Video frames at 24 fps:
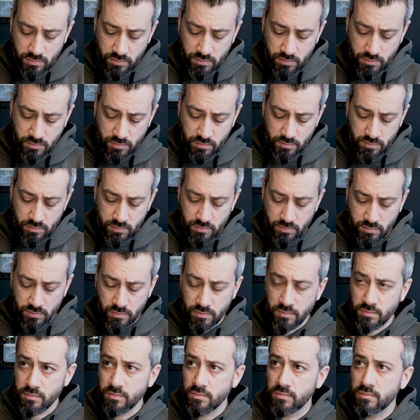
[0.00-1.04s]

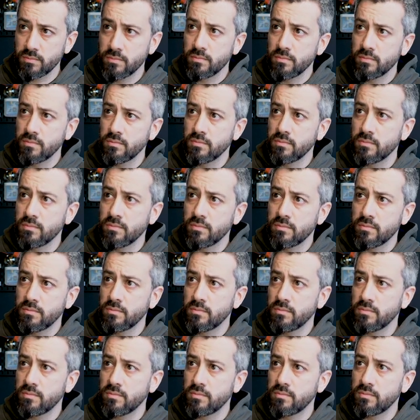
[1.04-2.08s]

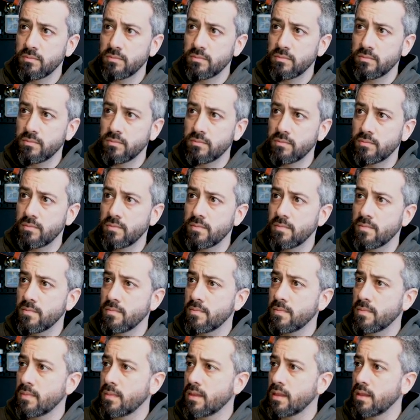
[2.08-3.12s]

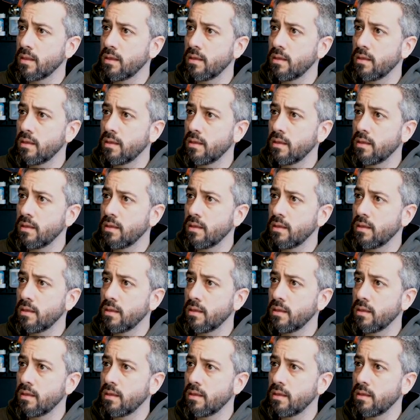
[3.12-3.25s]
No one is speaking in this clip.